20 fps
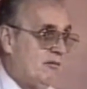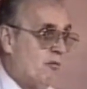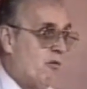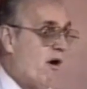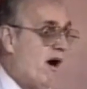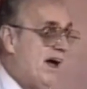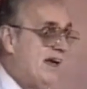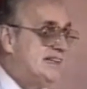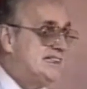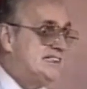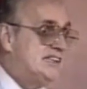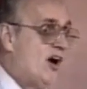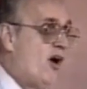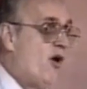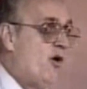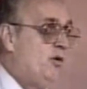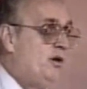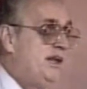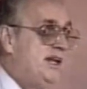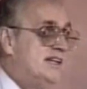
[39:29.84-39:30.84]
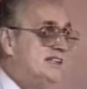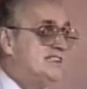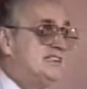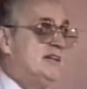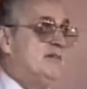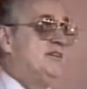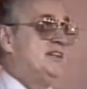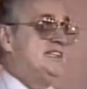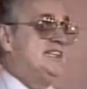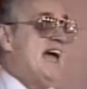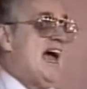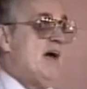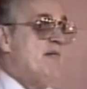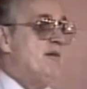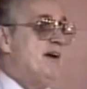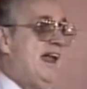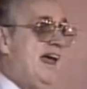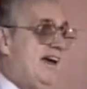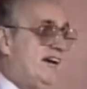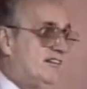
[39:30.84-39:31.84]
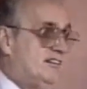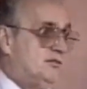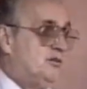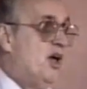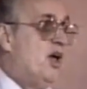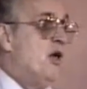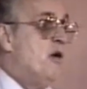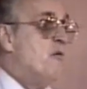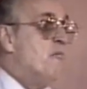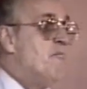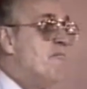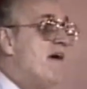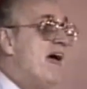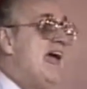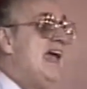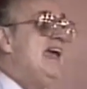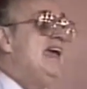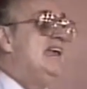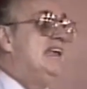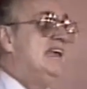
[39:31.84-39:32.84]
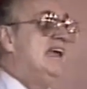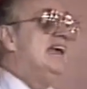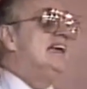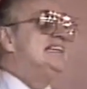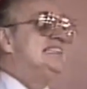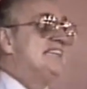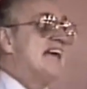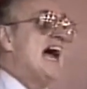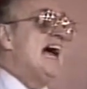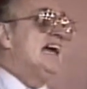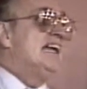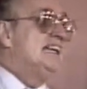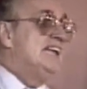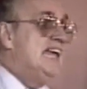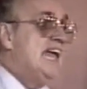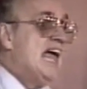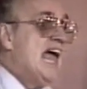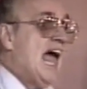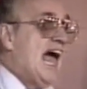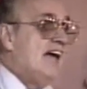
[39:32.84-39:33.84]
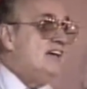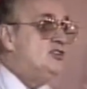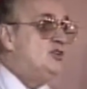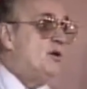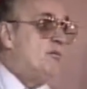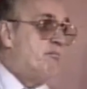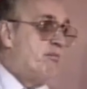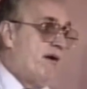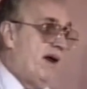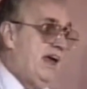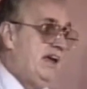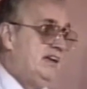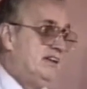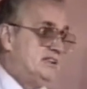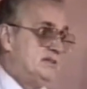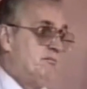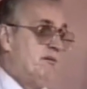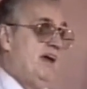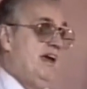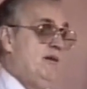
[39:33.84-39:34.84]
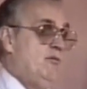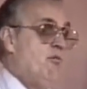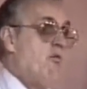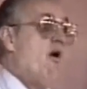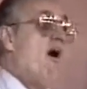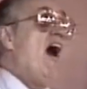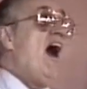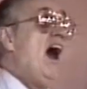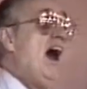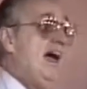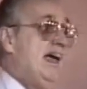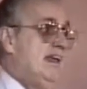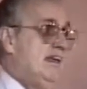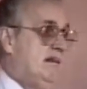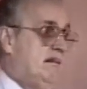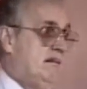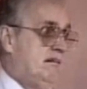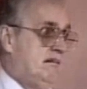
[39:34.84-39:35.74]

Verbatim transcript: Why is the holiest of the tabernacles made exactly as your brain is made? Why?